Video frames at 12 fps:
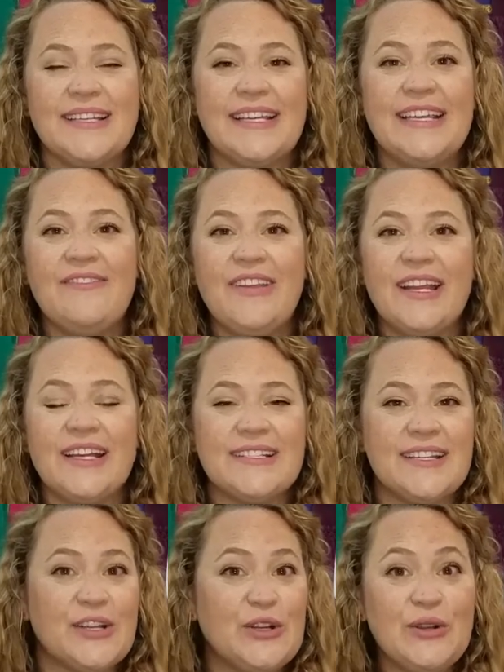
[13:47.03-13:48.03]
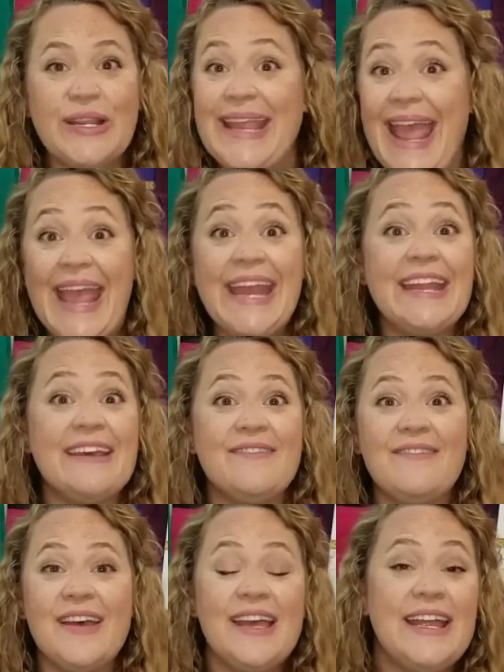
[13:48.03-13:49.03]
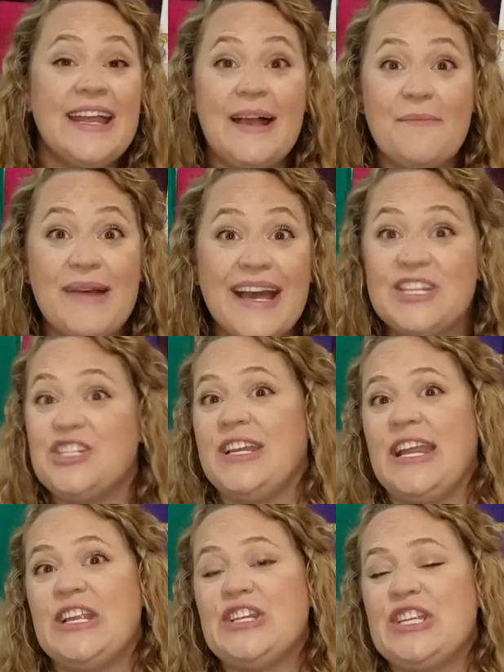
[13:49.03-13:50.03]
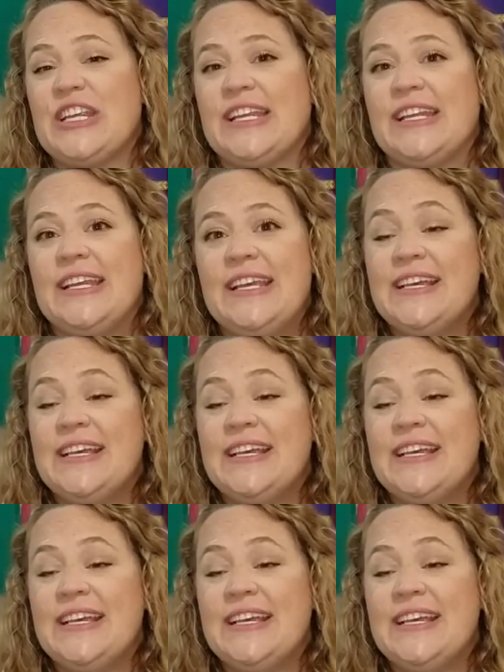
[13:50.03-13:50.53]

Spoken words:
and giving us a creative imagination